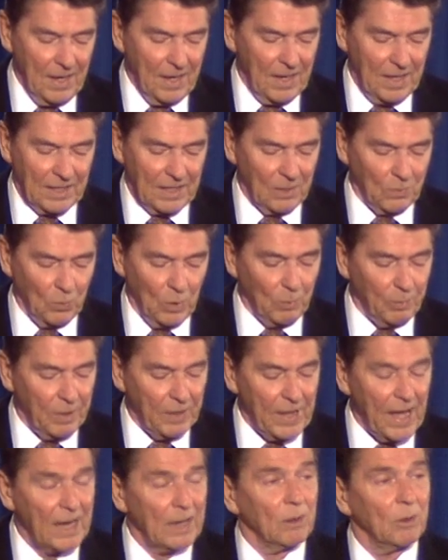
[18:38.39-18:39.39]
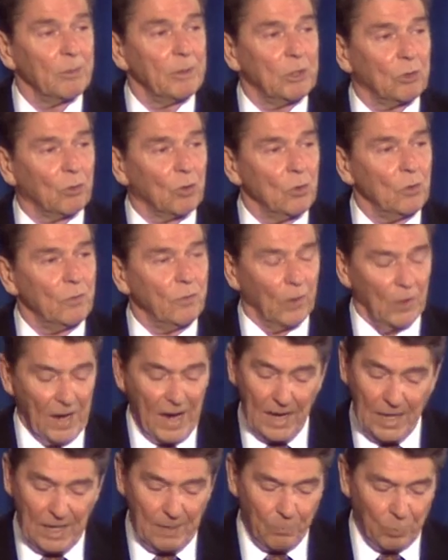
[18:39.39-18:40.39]
and that will be, that will be true for
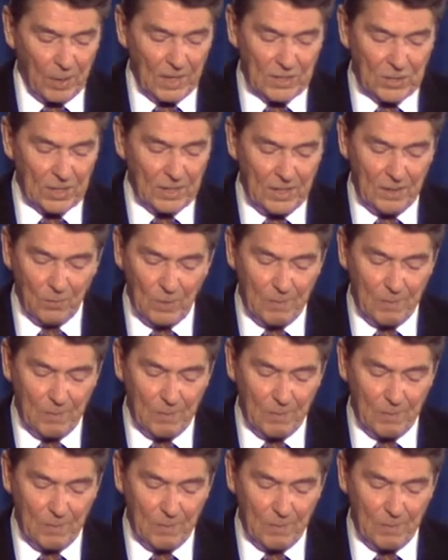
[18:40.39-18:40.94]
any president,